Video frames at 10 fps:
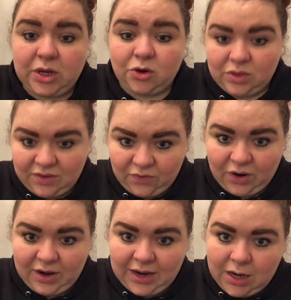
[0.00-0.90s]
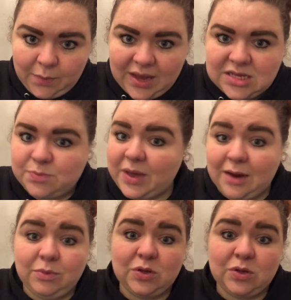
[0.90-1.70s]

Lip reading: shrink your liver anyways,